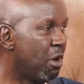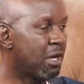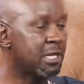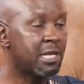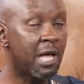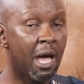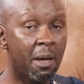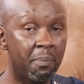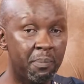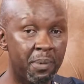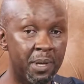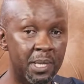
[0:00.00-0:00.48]

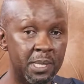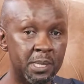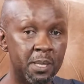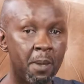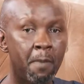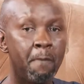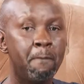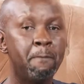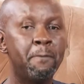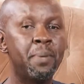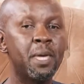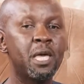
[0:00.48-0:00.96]
What happens
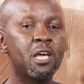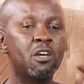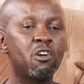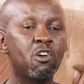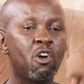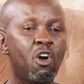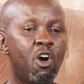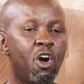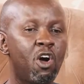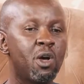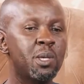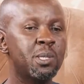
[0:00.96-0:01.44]

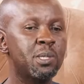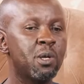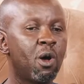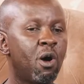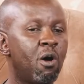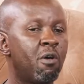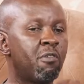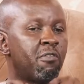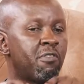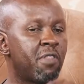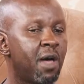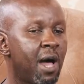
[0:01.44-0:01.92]
because
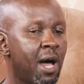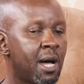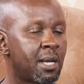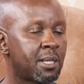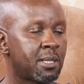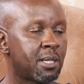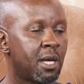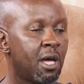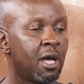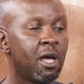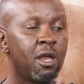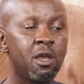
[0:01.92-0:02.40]
of
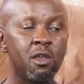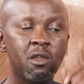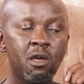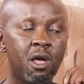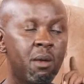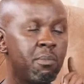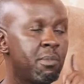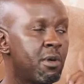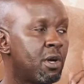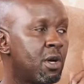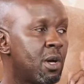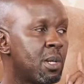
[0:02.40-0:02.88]
that?
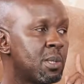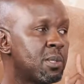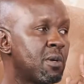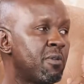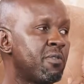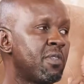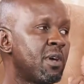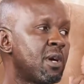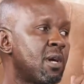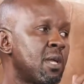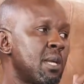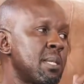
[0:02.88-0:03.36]
Not because
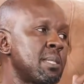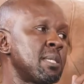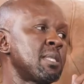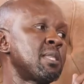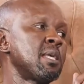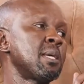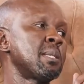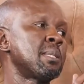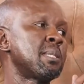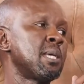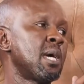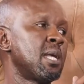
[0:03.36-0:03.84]
of the crazy
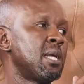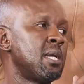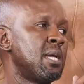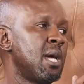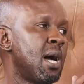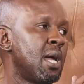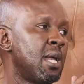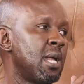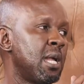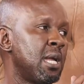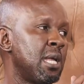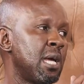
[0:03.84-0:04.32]
things he had
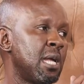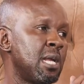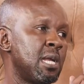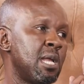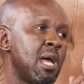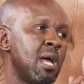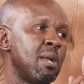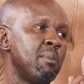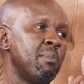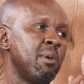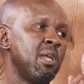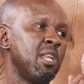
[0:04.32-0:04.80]
done, and he
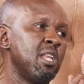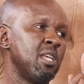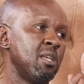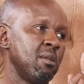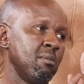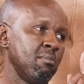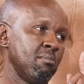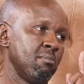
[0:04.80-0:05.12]
had done many.